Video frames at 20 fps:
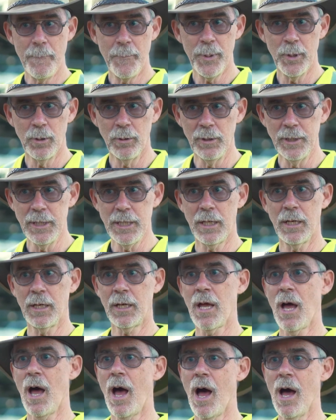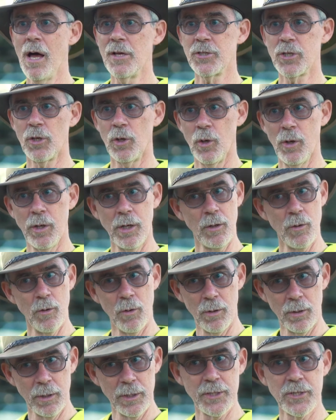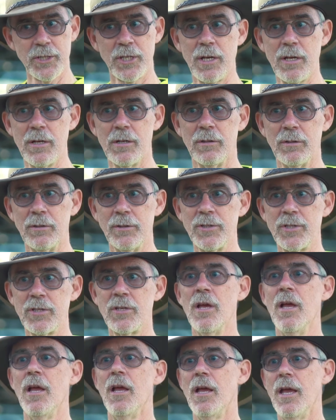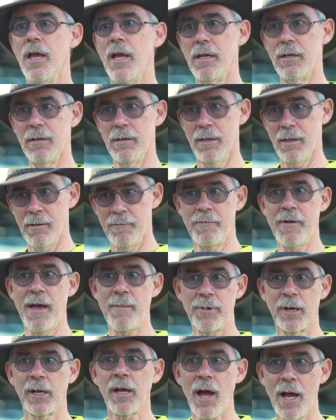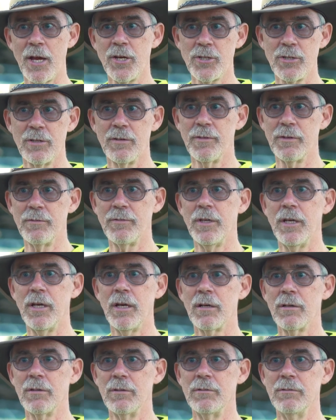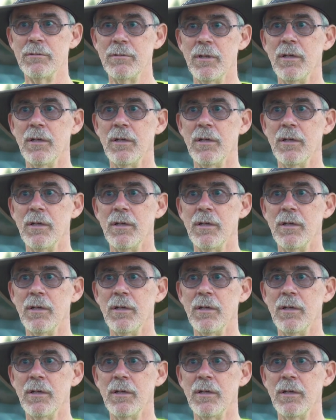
building a car, so learning all the skills in the fabrication of the vehicle,